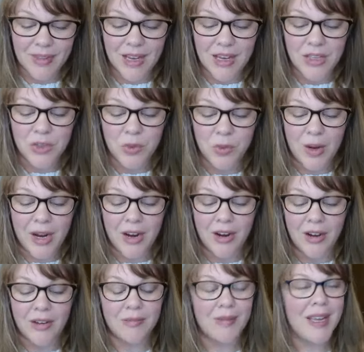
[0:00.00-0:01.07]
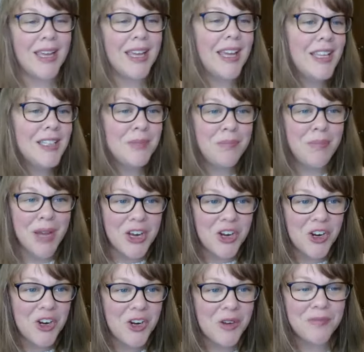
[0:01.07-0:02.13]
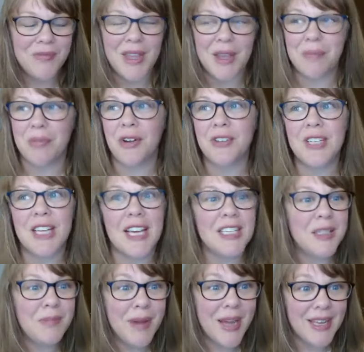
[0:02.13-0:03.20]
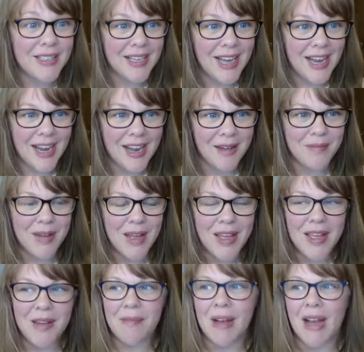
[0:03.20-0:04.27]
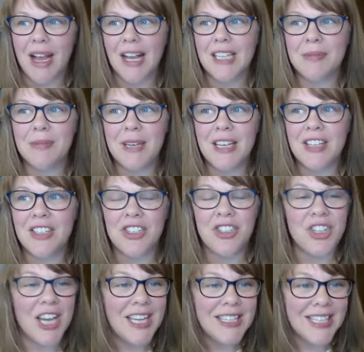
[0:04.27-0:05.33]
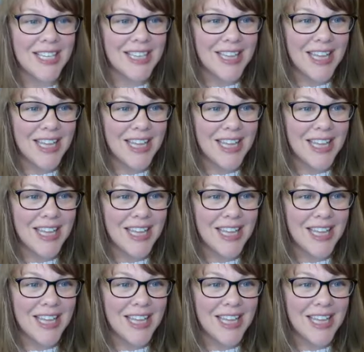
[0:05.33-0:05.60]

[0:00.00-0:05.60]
is where my kids bicker, they protest bedtime, my husband is chasing